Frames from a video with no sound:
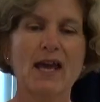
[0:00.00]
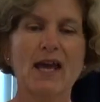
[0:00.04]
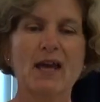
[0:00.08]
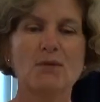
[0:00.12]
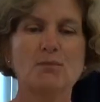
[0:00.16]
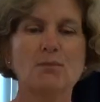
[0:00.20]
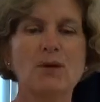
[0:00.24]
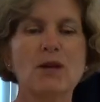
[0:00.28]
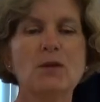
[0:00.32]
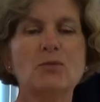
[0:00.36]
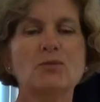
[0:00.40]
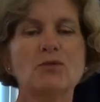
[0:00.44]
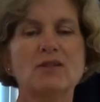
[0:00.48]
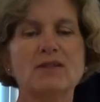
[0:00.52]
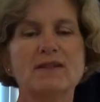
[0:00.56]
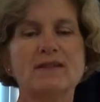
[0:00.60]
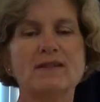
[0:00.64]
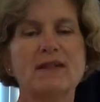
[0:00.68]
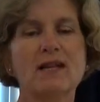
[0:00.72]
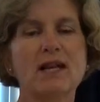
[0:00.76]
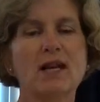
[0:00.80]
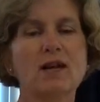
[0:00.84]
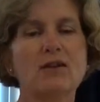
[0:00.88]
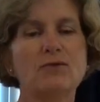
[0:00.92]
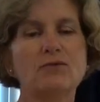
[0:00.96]
and people just
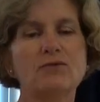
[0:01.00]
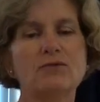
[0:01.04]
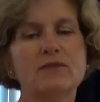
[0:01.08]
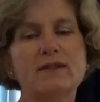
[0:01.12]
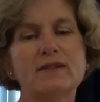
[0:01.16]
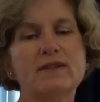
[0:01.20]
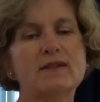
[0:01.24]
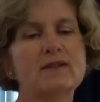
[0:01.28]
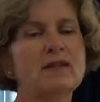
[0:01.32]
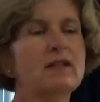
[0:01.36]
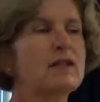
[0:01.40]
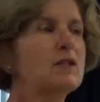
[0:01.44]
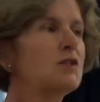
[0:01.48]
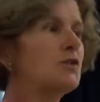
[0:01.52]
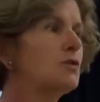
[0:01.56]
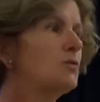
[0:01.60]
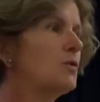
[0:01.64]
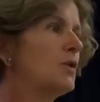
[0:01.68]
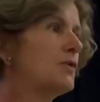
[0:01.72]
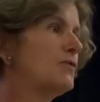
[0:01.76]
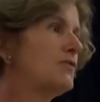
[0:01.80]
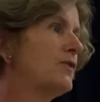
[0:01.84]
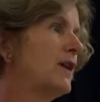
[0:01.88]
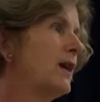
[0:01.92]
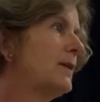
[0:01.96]
love listening to
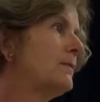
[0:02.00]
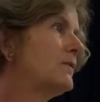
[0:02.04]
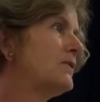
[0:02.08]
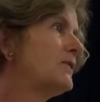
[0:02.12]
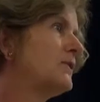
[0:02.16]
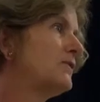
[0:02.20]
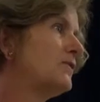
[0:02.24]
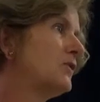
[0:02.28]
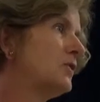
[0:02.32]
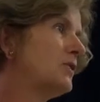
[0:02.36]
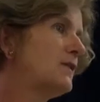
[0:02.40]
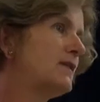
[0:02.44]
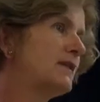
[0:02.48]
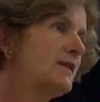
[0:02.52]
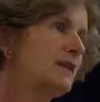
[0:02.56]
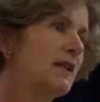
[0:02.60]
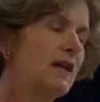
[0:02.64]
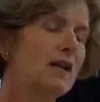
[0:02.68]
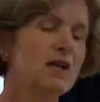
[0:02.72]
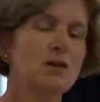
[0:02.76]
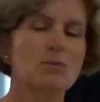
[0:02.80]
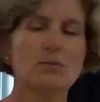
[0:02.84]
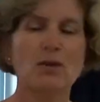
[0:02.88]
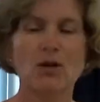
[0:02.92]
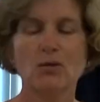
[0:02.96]
what farmers have got to
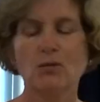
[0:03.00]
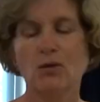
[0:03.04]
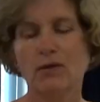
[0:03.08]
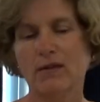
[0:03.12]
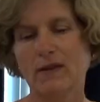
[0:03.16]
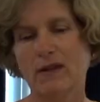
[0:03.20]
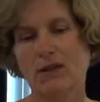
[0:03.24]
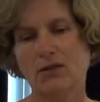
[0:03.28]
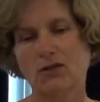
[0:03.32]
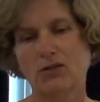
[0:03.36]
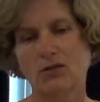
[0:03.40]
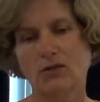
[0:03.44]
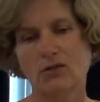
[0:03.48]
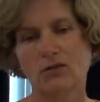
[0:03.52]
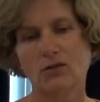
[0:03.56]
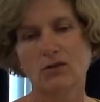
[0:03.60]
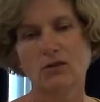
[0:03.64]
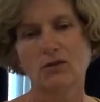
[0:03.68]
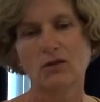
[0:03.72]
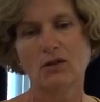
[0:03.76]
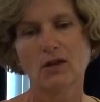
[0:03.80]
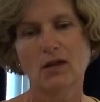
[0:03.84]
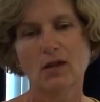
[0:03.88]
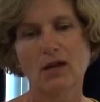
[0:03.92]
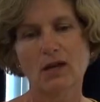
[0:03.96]
say about what they
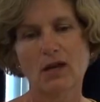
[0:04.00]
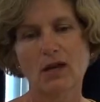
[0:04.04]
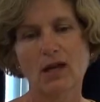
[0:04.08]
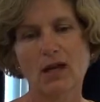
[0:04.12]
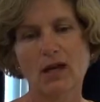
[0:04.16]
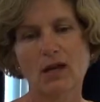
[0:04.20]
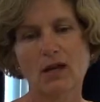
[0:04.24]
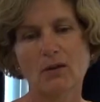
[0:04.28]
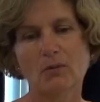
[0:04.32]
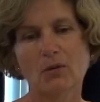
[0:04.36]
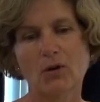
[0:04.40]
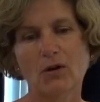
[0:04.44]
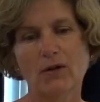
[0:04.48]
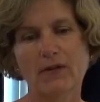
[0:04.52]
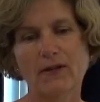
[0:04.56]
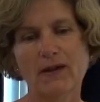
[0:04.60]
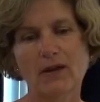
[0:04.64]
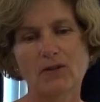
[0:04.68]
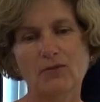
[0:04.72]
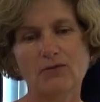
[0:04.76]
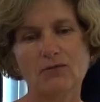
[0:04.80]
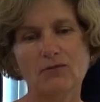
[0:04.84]
do on their